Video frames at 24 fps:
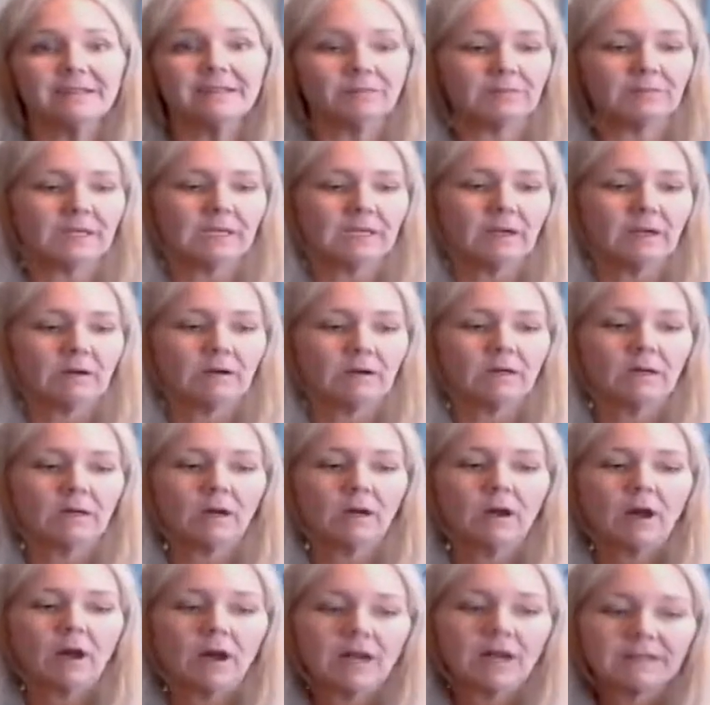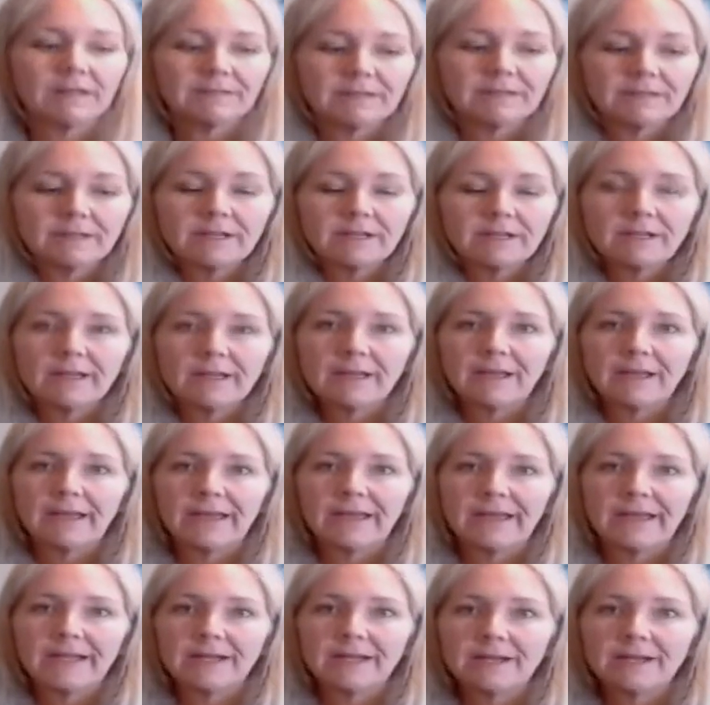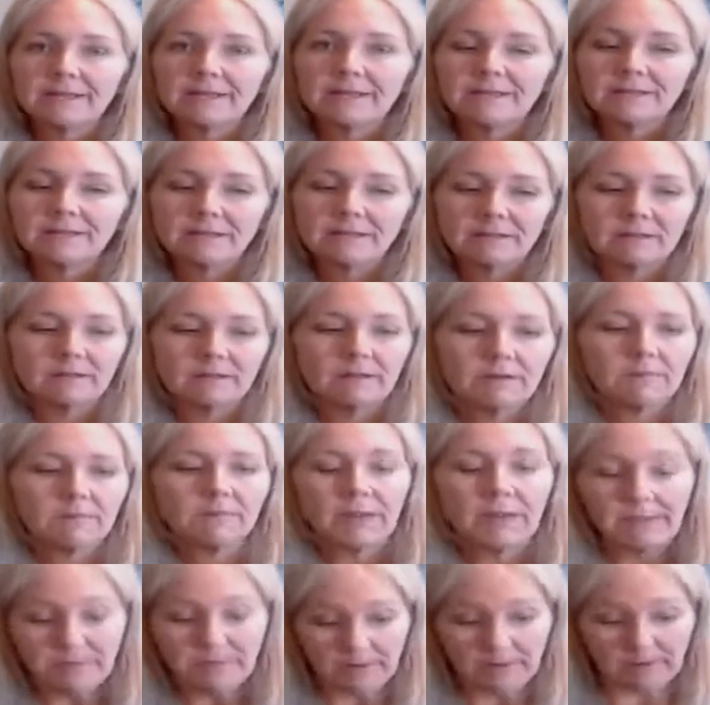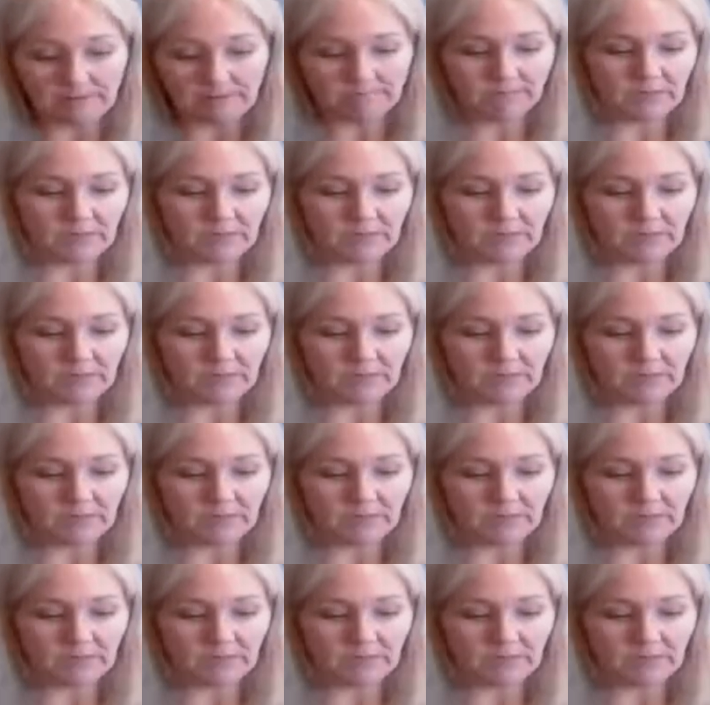me on cost and paper.